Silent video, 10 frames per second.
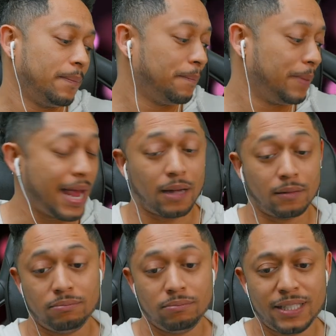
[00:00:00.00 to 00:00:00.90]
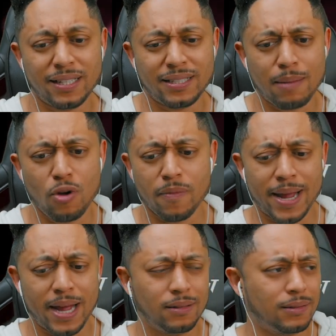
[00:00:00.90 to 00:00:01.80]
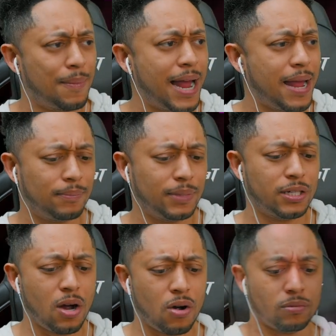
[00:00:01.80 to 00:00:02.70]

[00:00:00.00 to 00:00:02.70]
But yeah, let's get this thing moving, man. I'm hyped. Let's go.